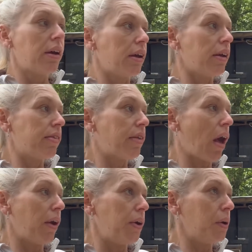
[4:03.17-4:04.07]

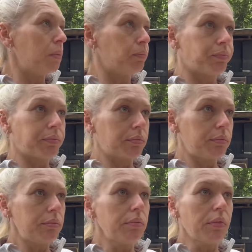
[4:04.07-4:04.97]
So
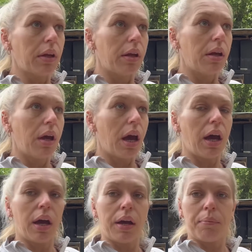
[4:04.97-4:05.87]

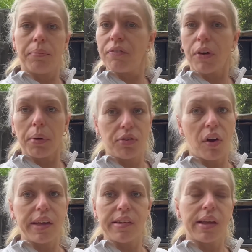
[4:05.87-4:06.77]
if I was
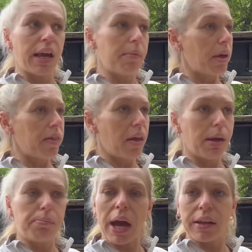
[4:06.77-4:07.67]
riding him and they
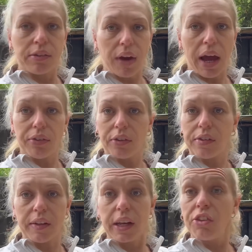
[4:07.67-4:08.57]
banged around or
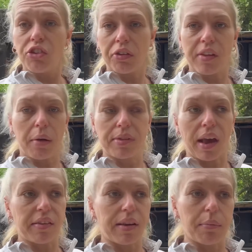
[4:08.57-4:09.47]
something, it just
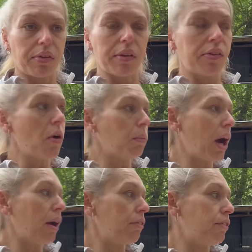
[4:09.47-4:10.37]
upsets him. So it's not
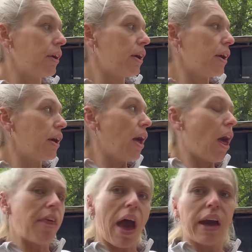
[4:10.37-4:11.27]
worth
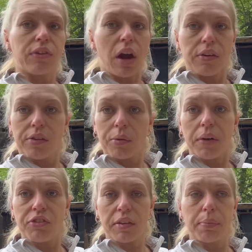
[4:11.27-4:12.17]
the aggro. So
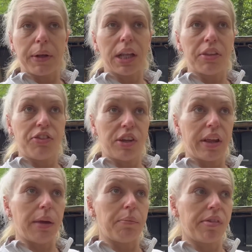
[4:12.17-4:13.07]
I've just been lunging
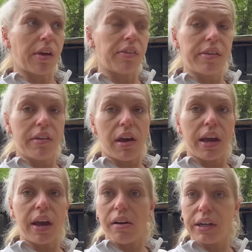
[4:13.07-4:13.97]
him. So
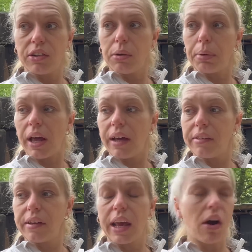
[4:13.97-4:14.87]
today I do plan
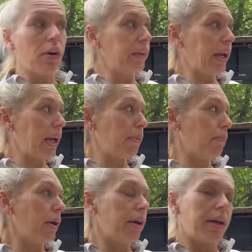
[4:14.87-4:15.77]
to get on
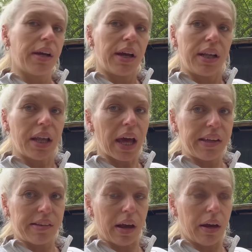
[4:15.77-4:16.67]
him
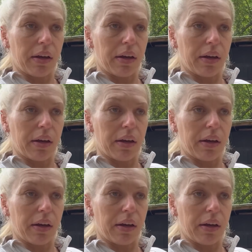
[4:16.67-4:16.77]
later.